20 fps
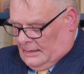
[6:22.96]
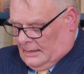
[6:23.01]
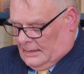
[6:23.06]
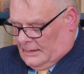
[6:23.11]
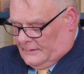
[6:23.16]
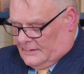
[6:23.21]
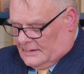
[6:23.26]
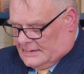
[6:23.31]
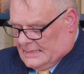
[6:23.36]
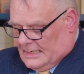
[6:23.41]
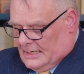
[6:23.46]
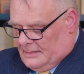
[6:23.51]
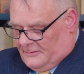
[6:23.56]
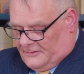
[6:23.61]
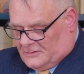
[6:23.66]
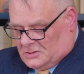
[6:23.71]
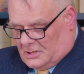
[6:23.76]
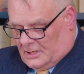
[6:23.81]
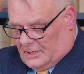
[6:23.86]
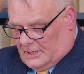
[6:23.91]
At the time
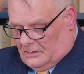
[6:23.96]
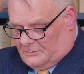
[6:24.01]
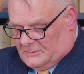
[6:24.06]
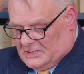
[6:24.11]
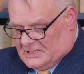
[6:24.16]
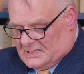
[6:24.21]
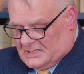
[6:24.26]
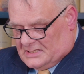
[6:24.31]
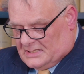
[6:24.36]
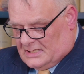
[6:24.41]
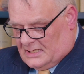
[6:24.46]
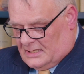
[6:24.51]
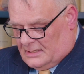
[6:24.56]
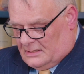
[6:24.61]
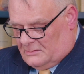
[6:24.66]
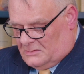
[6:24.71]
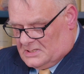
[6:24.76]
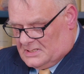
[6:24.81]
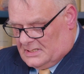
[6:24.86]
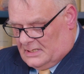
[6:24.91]
of trial, Mrs.
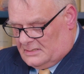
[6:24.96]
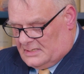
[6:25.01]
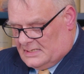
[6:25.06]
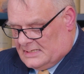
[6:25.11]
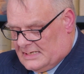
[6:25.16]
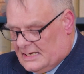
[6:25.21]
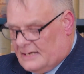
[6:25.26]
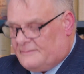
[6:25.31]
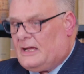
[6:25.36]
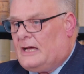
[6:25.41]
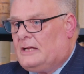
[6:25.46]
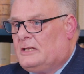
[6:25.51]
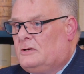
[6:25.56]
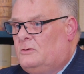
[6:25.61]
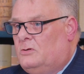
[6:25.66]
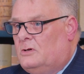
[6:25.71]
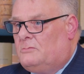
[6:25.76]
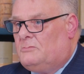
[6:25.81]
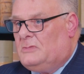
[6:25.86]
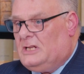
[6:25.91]
Turner was noted to have
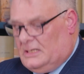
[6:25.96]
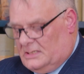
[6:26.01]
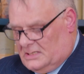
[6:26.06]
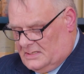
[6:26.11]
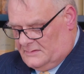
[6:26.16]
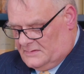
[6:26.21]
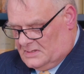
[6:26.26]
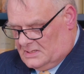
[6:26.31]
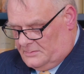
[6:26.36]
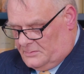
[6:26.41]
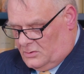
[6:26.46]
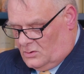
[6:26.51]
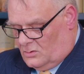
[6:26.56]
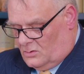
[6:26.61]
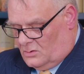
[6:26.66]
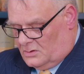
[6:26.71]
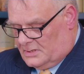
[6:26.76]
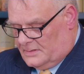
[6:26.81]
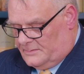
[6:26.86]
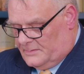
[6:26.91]
adequate means of
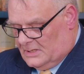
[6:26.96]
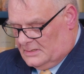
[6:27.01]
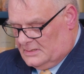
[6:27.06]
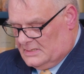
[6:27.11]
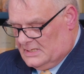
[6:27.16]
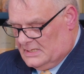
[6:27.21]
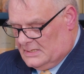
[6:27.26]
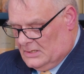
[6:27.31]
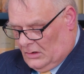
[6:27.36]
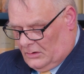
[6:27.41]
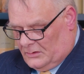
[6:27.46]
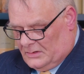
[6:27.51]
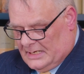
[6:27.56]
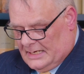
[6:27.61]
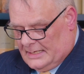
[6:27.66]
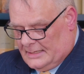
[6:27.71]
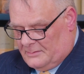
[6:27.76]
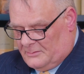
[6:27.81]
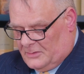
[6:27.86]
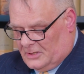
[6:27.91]
support and did not
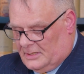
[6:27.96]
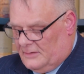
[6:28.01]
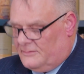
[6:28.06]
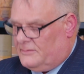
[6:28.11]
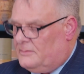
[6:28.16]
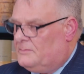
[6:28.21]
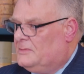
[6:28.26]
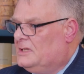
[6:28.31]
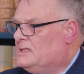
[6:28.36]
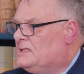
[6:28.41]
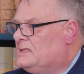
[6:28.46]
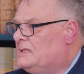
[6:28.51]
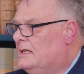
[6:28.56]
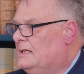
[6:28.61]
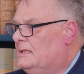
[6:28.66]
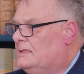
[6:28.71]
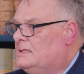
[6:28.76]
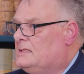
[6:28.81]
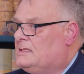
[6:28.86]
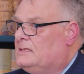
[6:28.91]
need the money from the
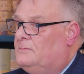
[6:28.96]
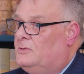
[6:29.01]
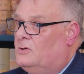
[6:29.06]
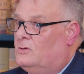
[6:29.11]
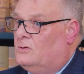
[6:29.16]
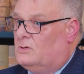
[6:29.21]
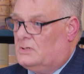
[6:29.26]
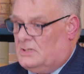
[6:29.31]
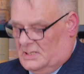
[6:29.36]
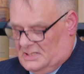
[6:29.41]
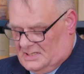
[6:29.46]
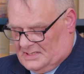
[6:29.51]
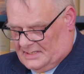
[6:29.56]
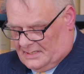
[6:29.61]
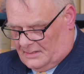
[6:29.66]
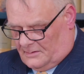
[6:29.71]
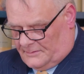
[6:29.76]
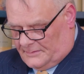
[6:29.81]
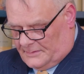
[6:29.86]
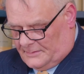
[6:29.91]
estate to support
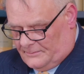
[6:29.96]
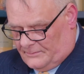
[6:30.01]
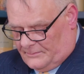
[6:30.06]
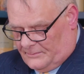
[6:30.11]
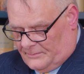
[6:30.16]
herself.